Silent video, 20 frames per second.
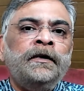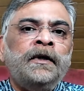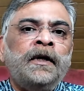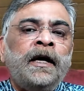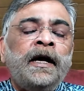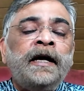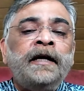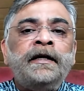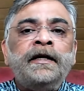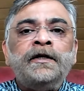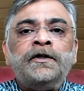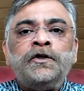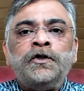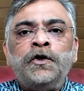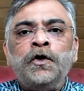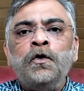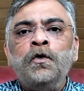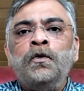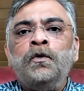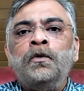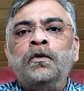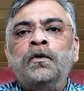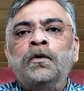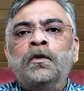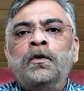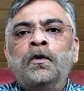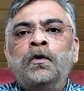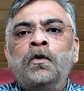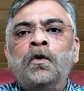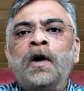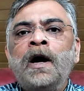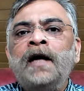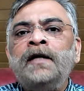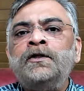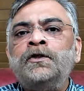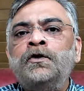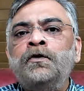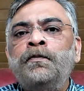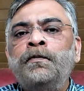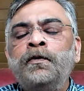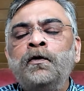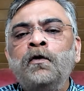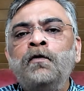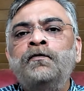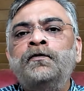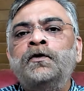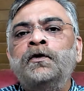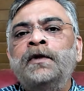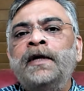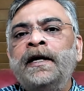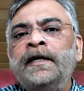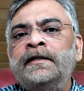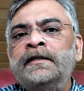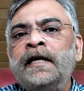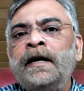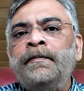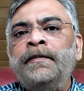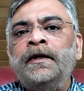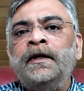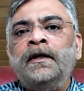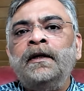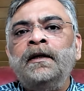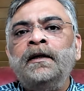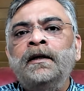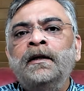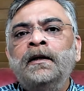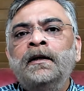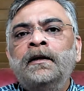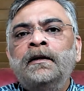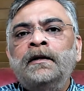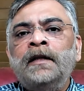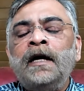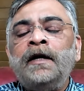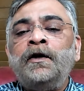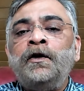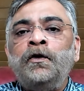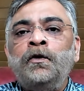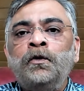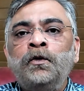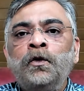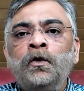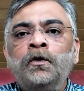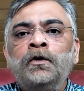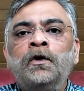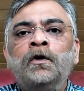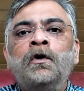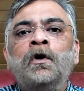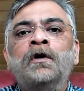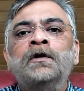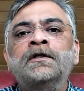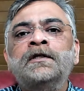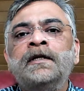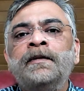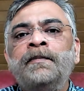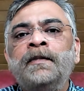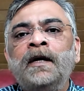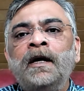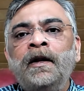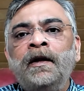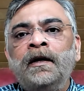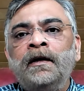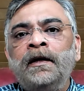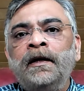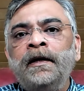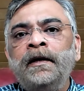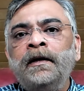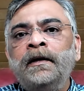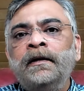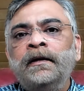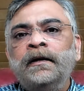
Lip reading: It is you who has to prove to the examiner that you know the concept clearly.